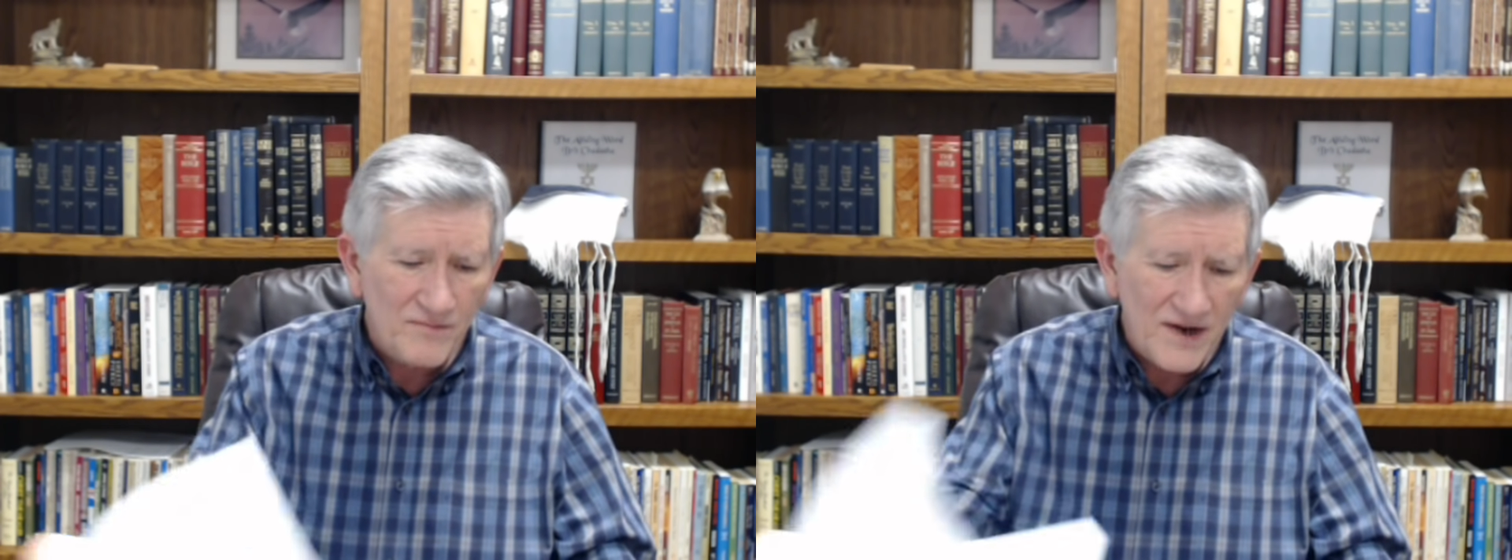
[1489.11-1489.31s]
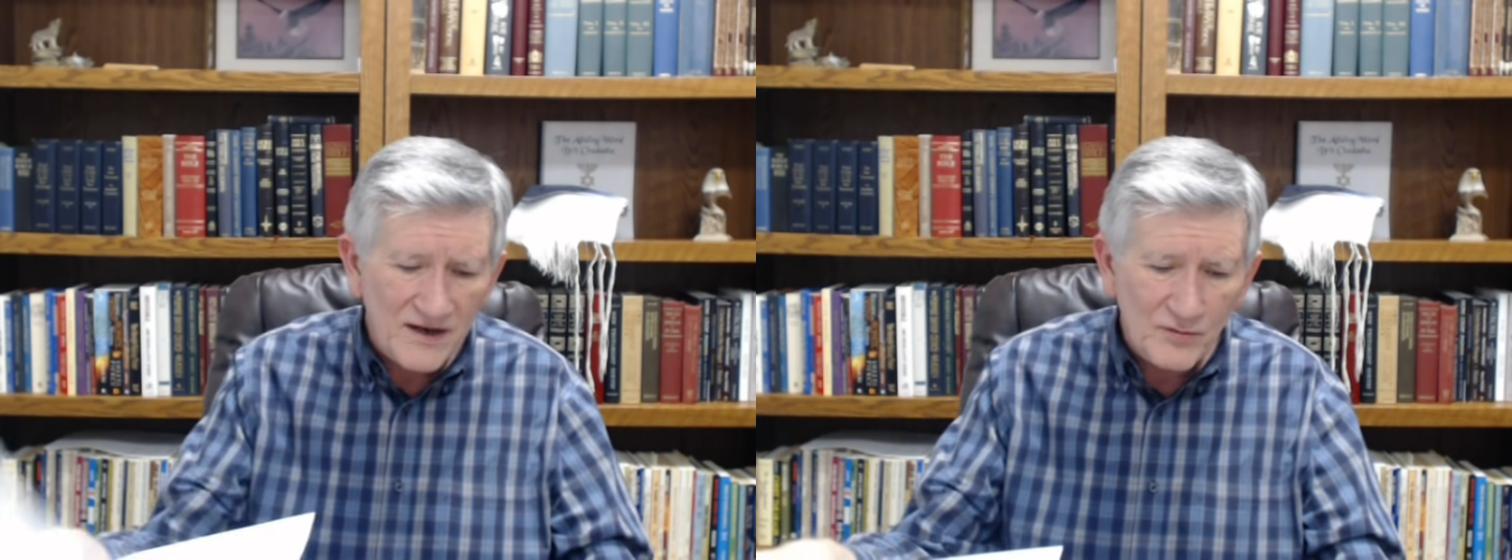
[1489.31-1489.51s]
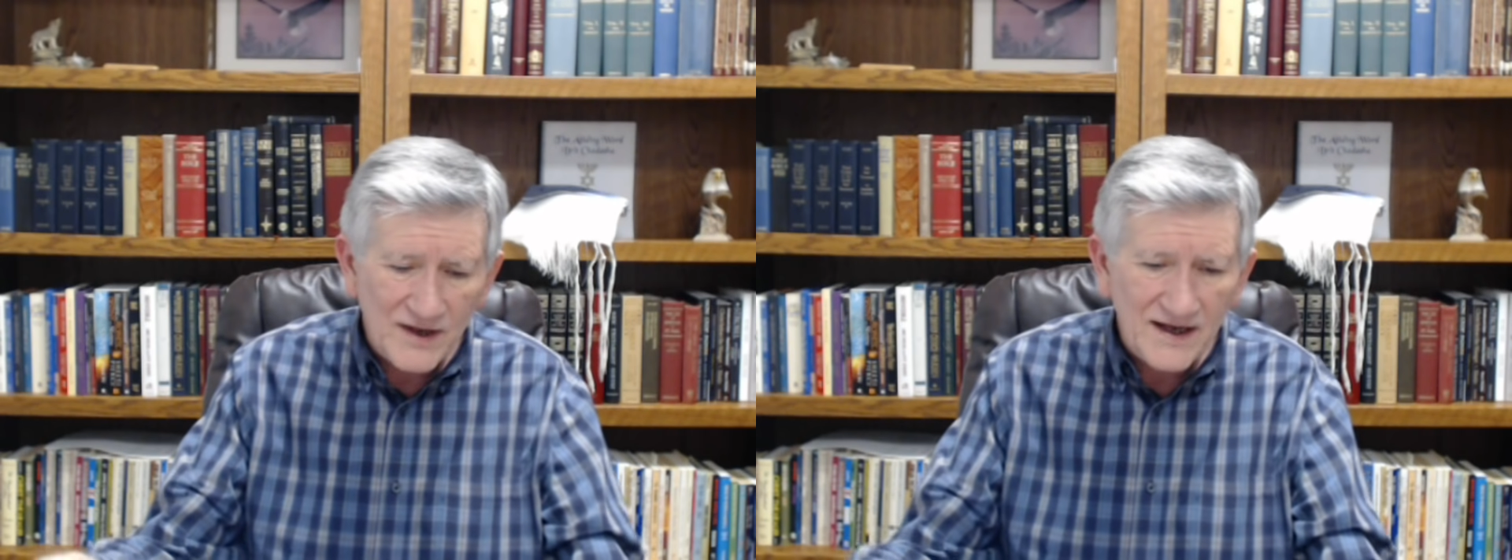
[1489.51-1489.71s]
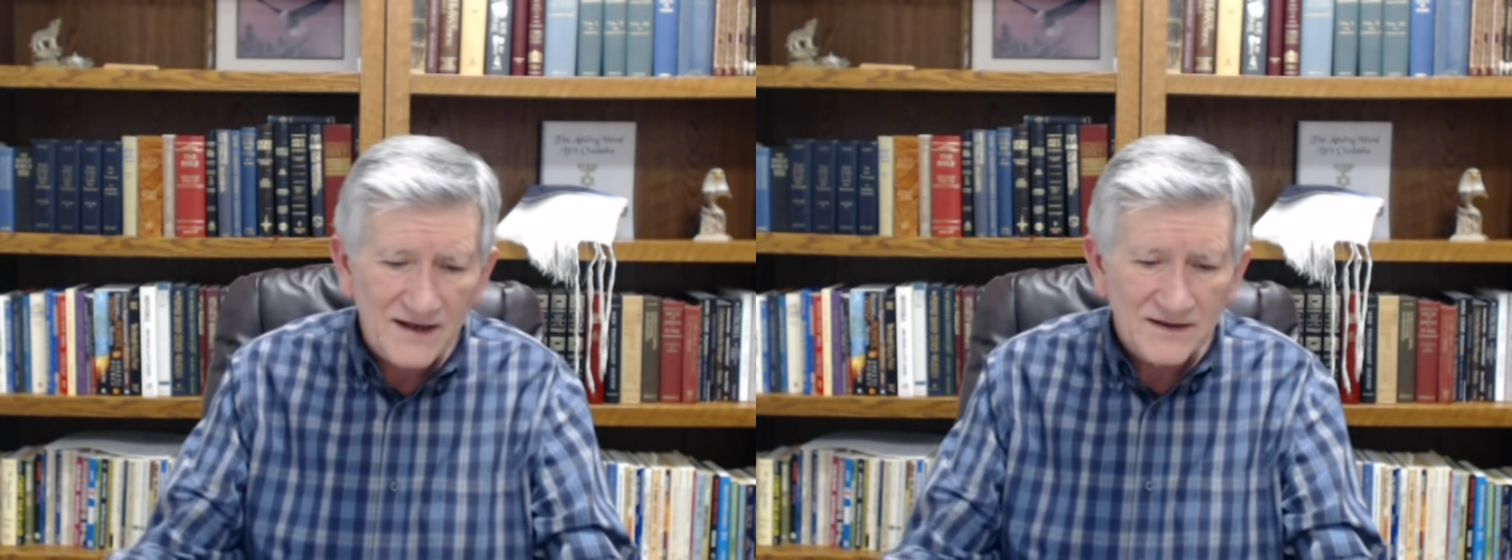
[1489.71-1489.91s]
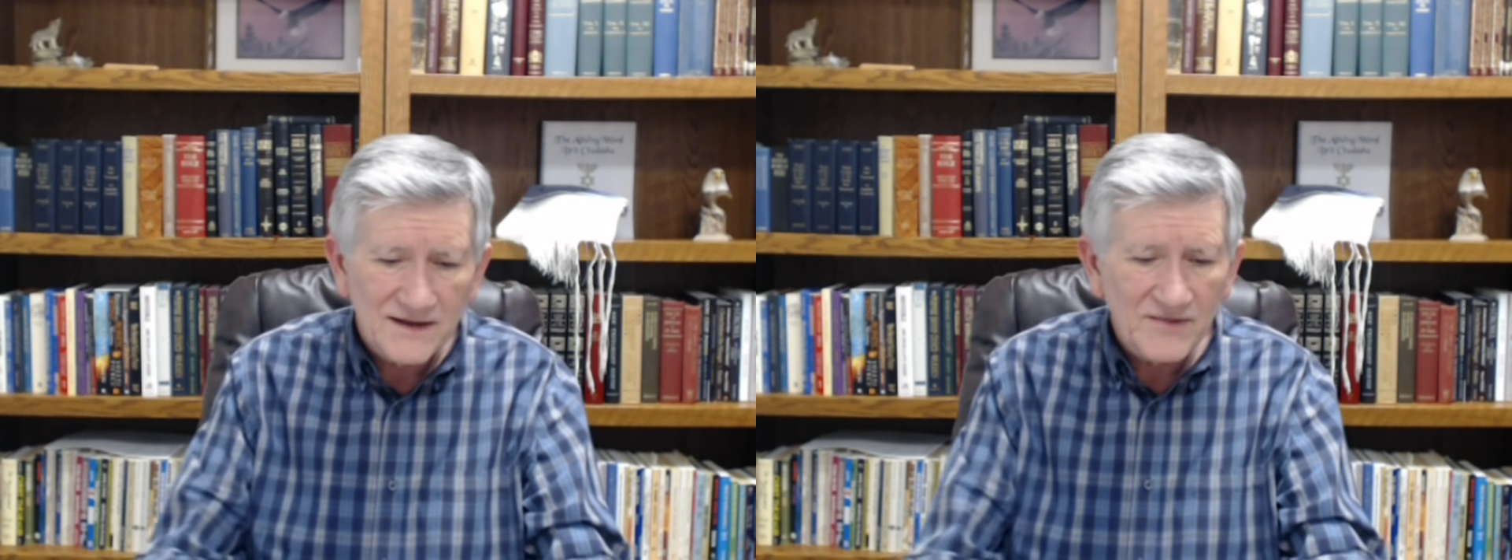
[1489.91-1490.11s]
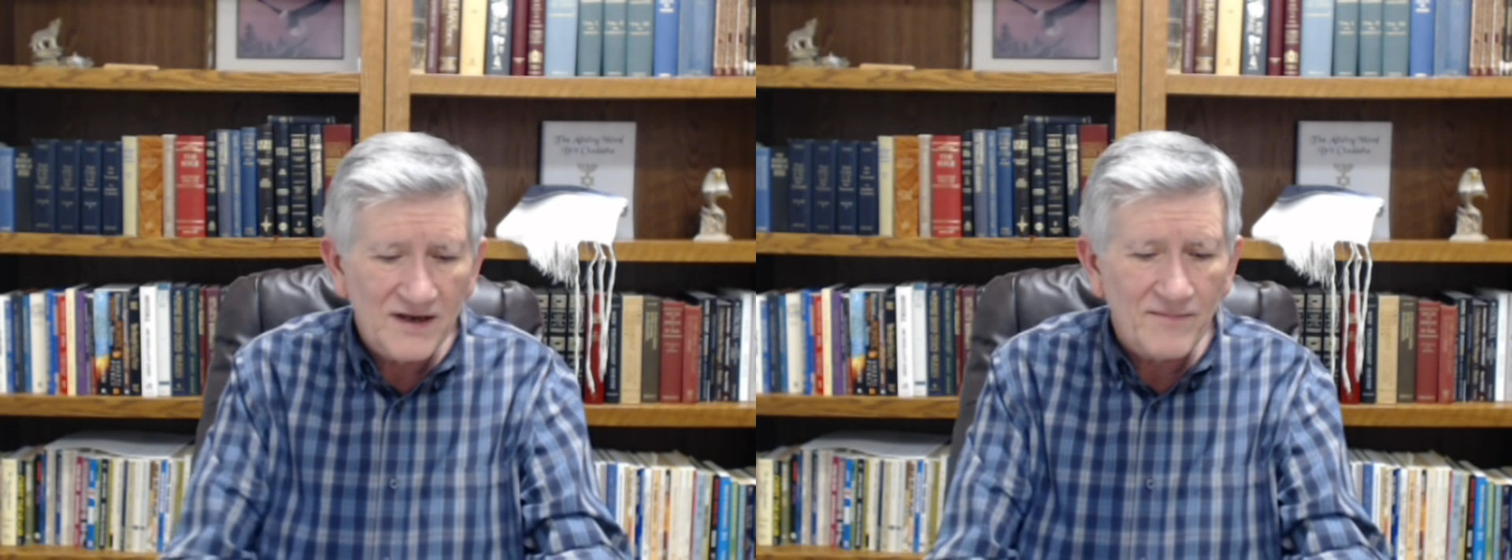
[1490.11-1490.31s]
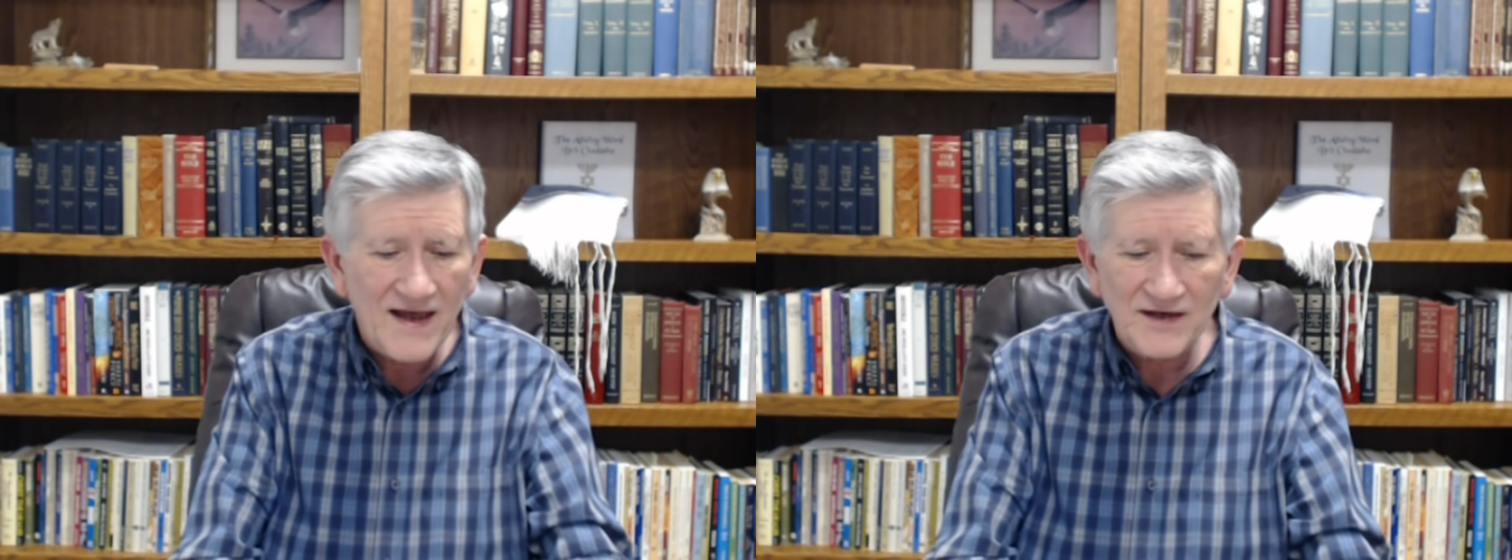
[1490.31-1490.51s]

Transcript: by the way, let me get back